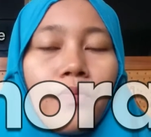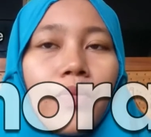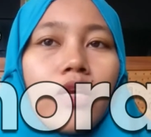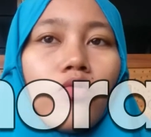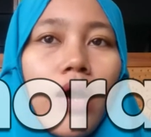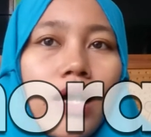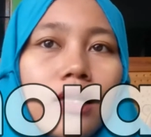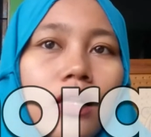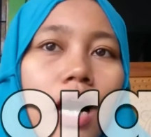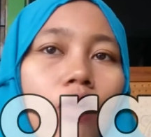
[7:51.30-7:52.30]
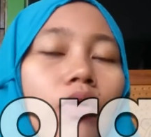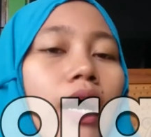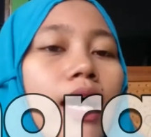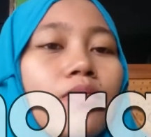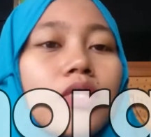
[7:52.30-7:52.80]
Meanwhile, our
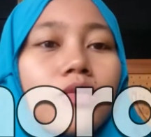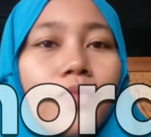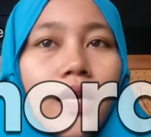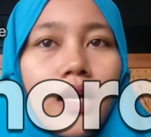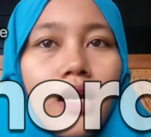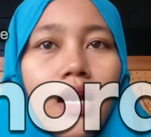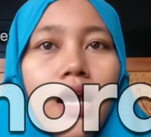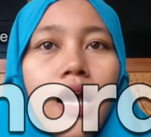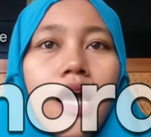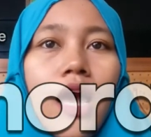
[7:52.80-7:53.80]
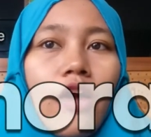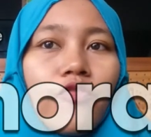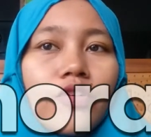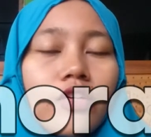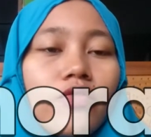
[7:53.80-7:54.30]
hemisphere have
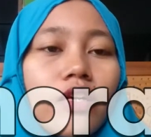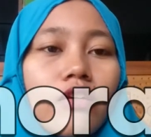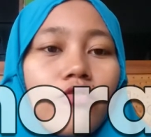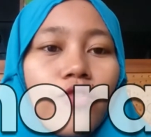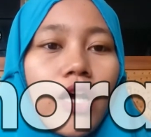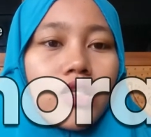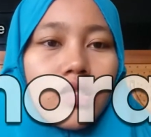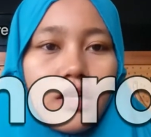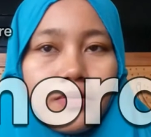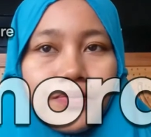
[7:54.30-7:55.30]
different function.